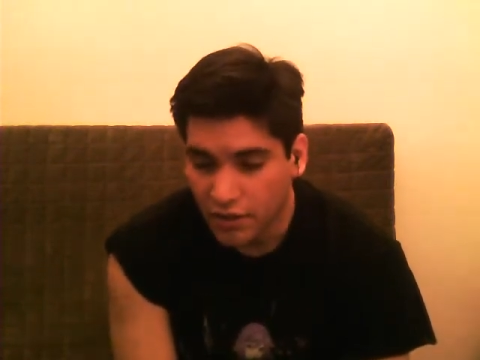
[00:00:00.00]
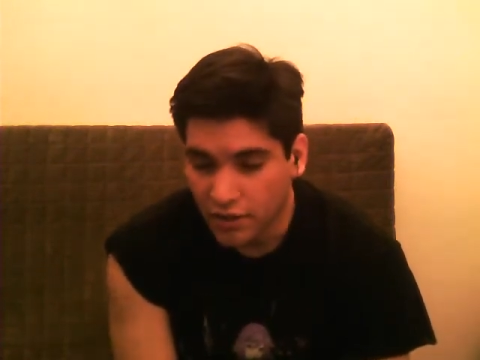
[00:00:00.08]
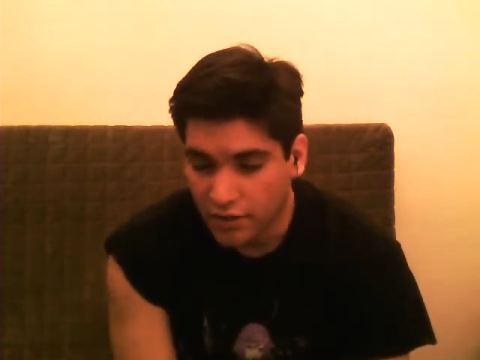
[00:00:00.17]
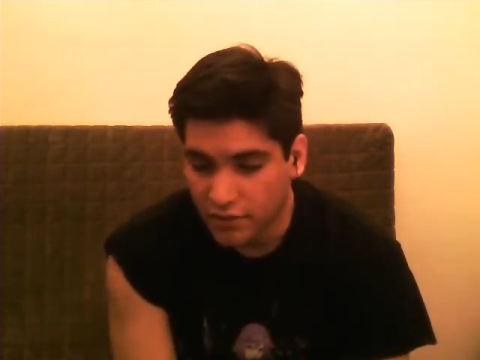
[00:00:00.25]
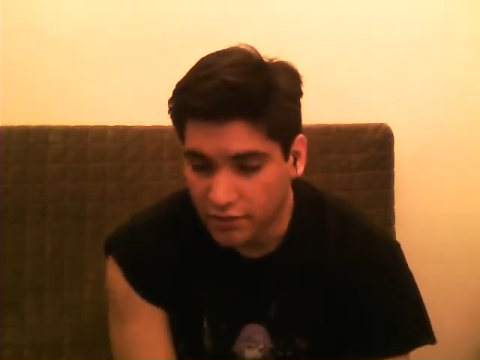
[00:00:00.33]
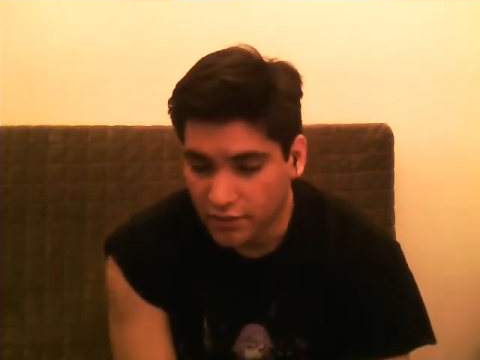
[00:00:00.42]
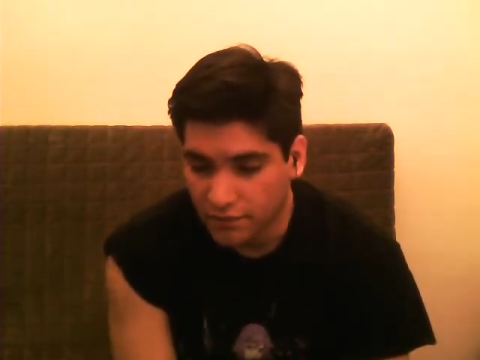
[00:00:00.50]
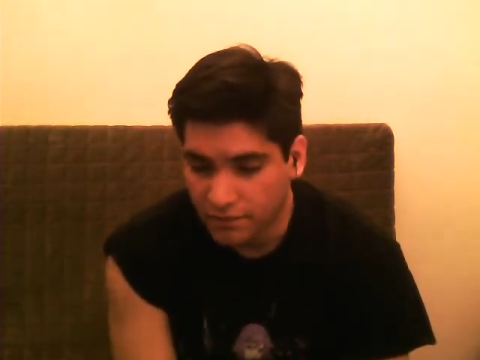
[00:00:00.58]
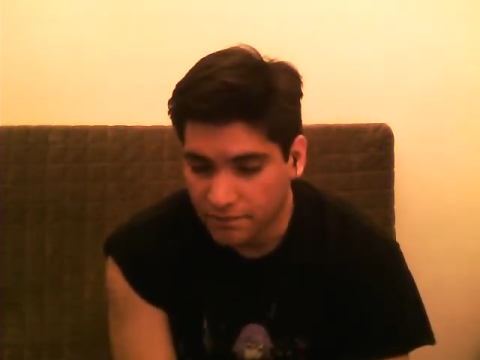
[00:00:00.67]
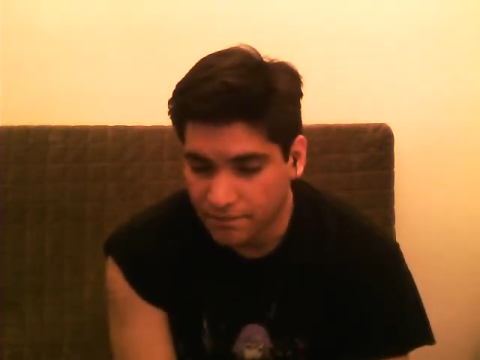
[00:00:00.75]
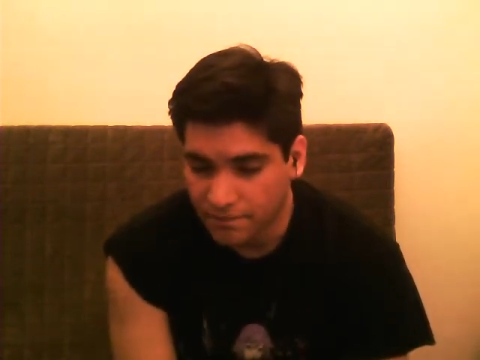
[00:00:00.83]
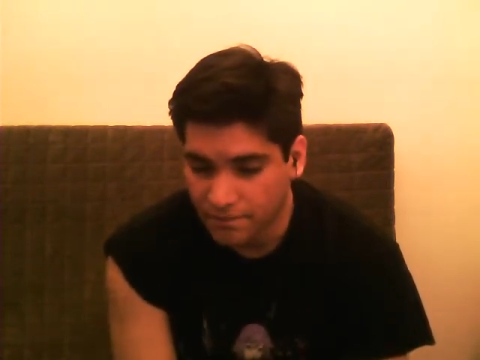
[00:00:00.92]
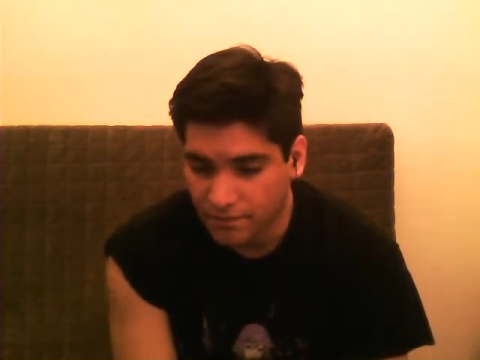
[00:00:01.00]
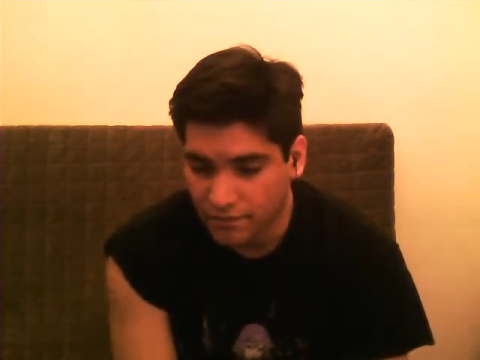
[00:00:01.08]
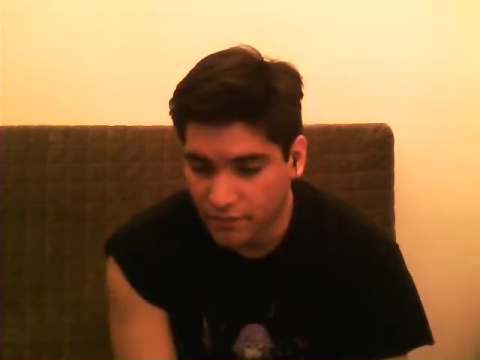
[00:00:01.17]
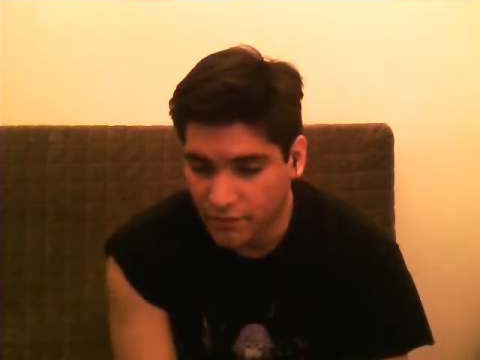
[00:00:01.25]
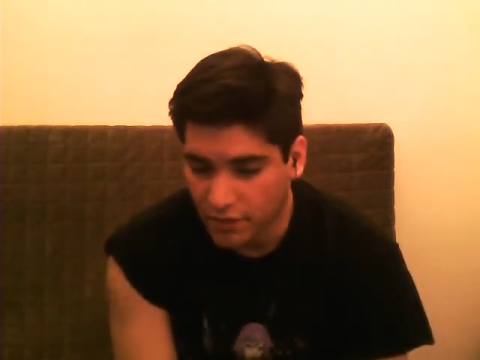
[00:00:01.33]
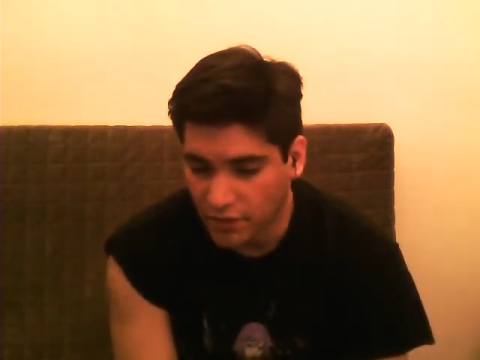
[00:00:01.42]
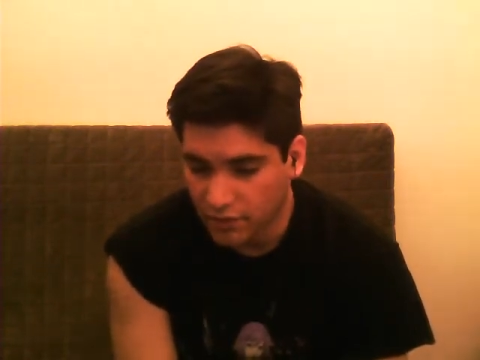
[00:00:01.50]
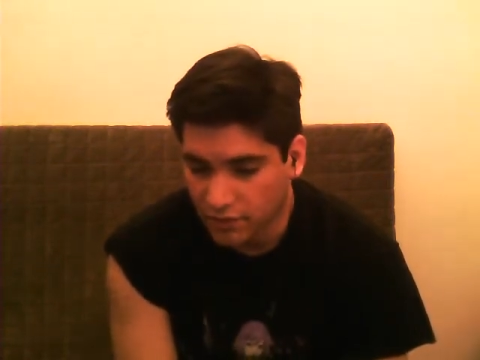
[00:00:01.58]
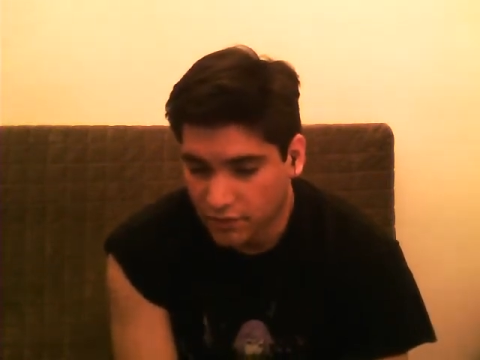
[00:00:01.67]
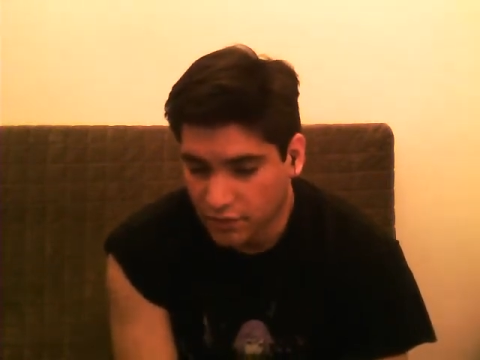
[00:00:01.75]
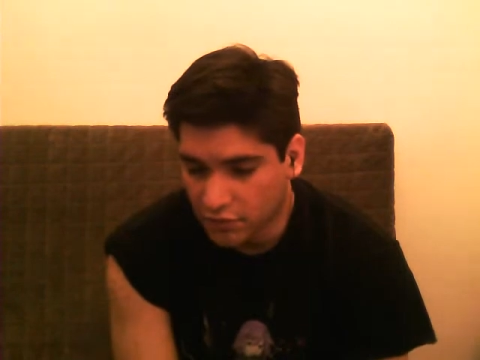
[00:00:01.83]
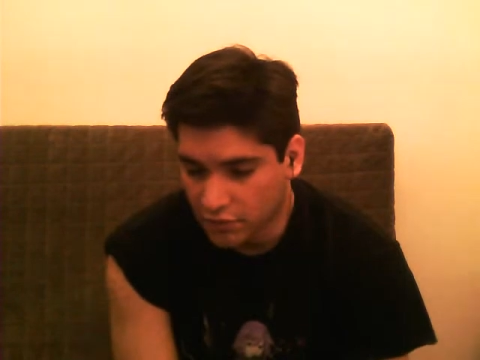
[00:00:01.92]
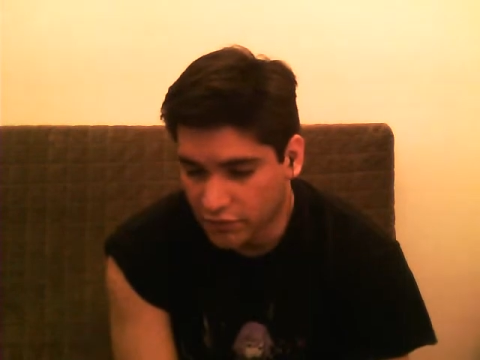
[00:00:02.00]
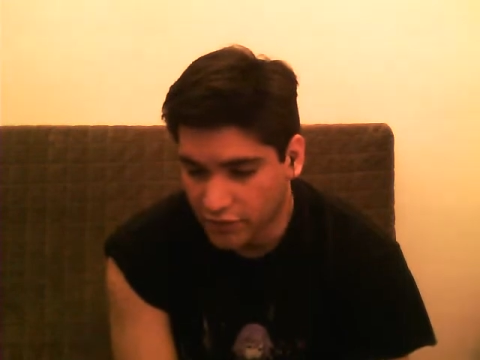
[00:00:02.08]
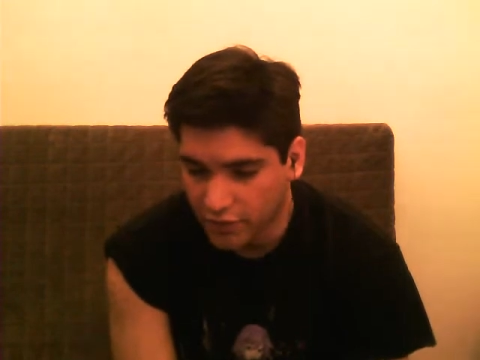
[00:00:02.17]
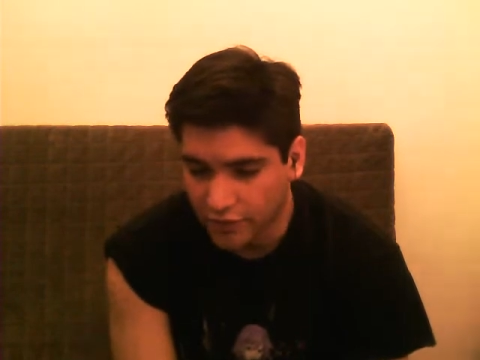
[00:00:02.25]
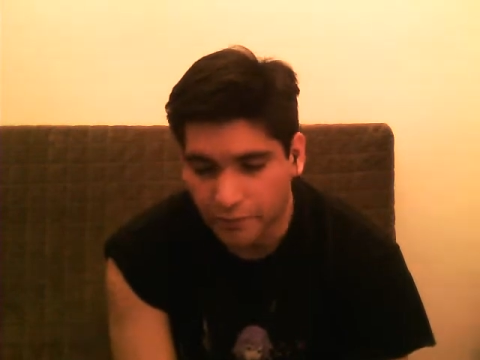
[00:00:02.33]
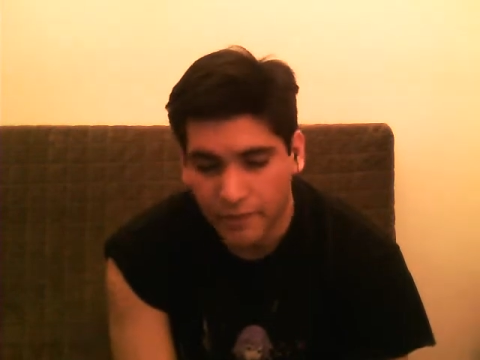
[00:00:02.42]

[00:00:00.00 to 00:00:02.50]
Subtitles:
And yes, it was fun.